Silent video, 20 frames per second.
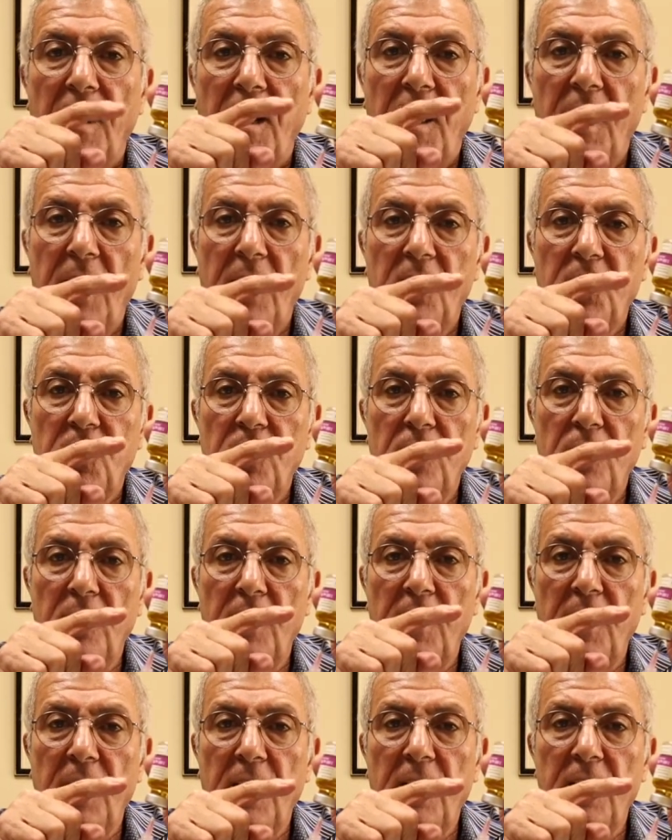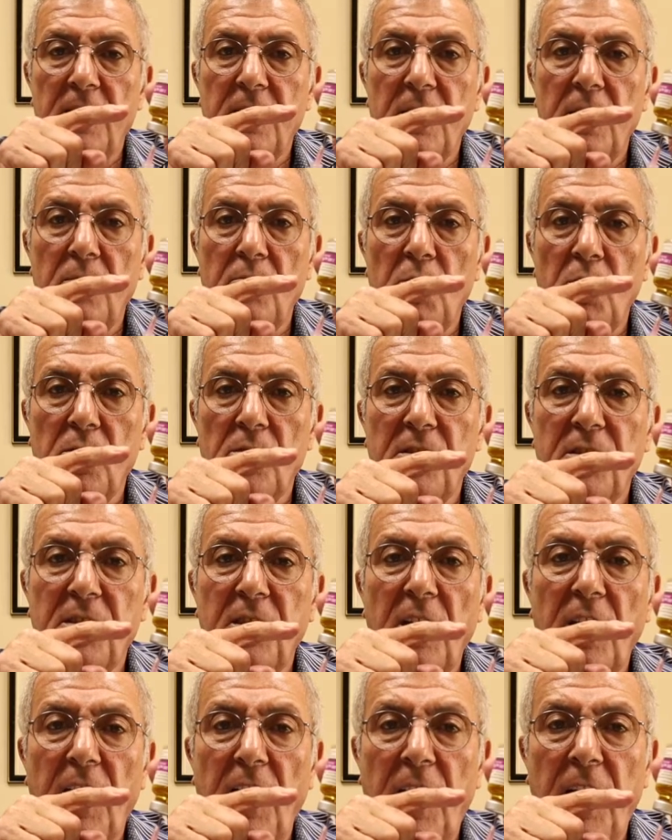actually is
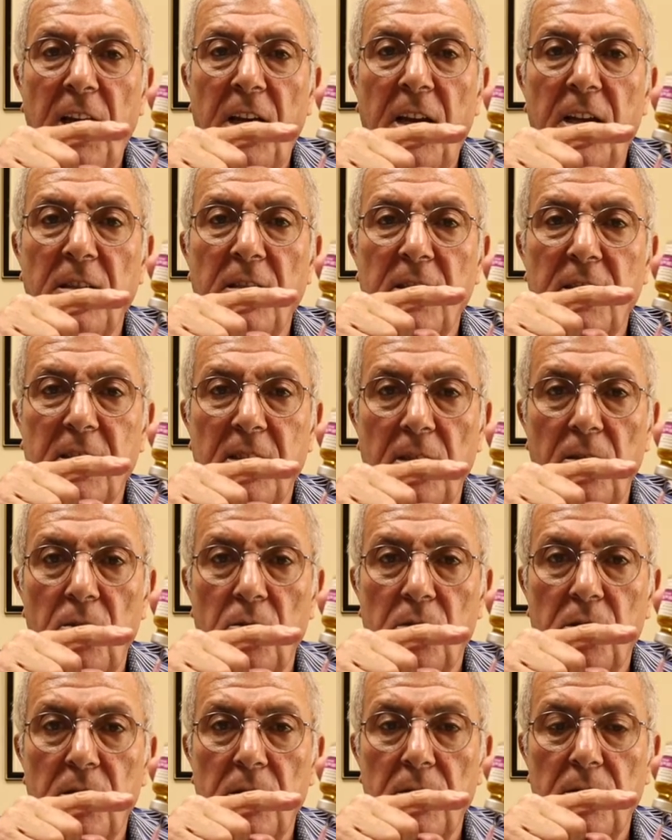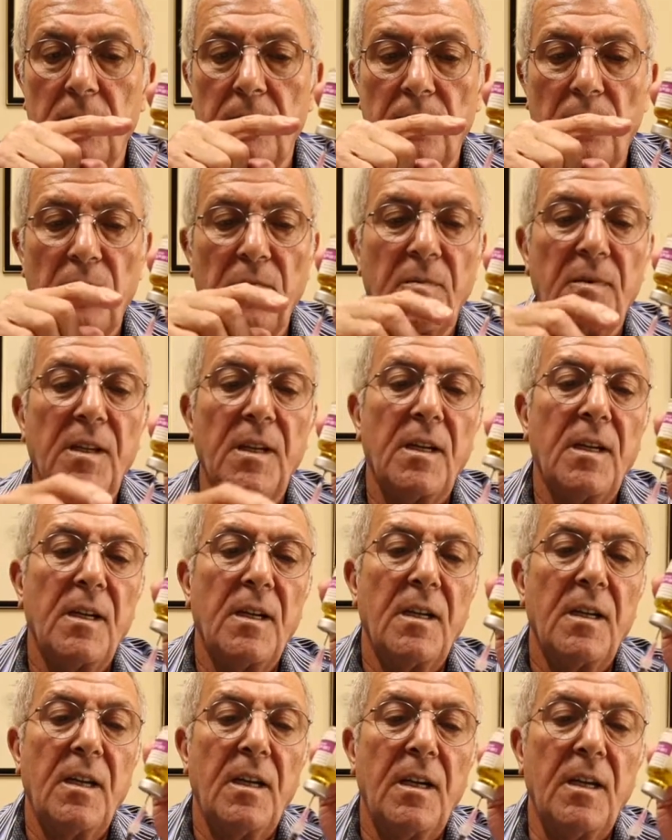immersed in the solution.
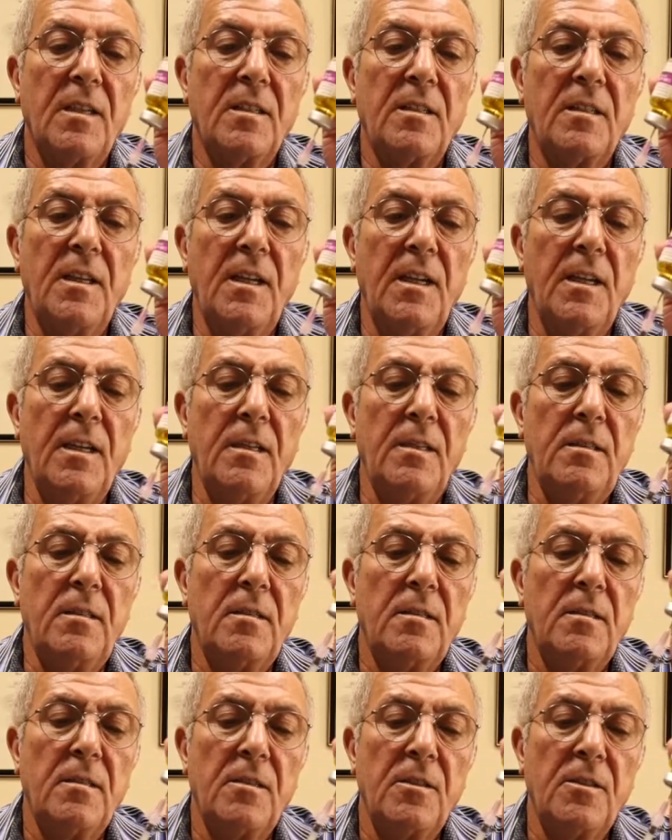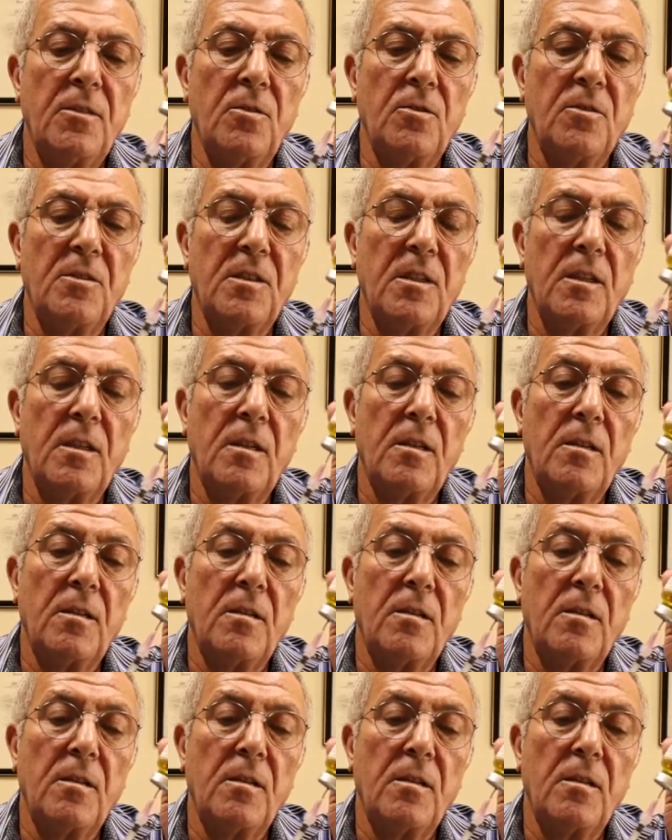And then, using